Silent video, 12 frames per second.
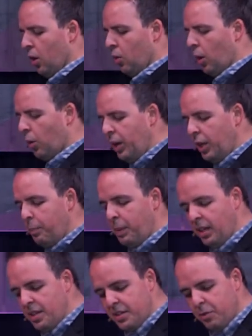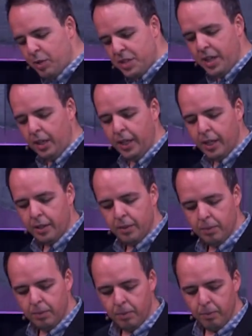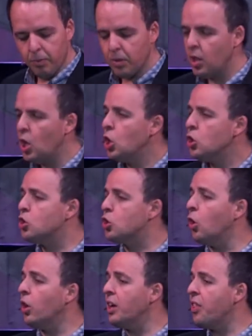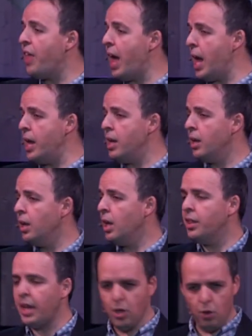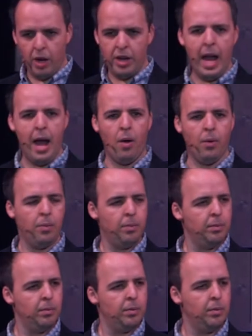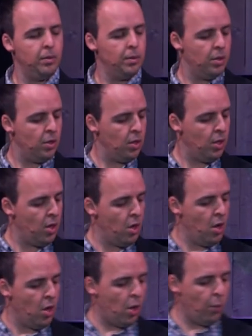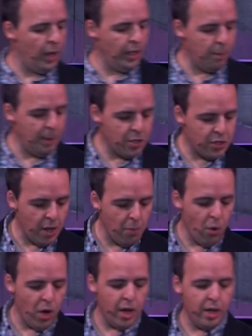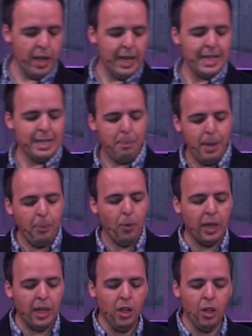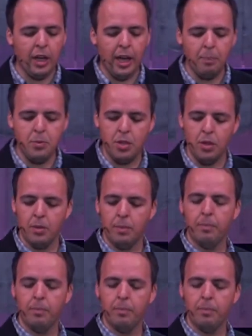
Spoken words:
Or will you be resilient, stronger then than you are now? Or will you be someone people can look up to?